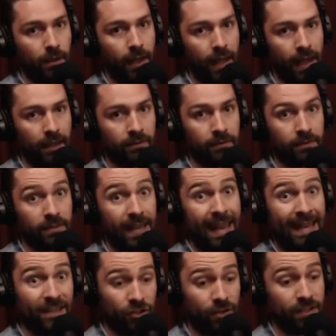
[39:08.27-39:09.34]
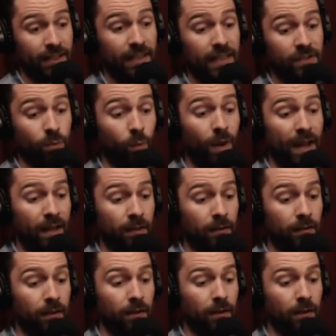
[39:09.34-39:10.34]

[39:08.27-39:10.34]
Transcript: And interestingly as well,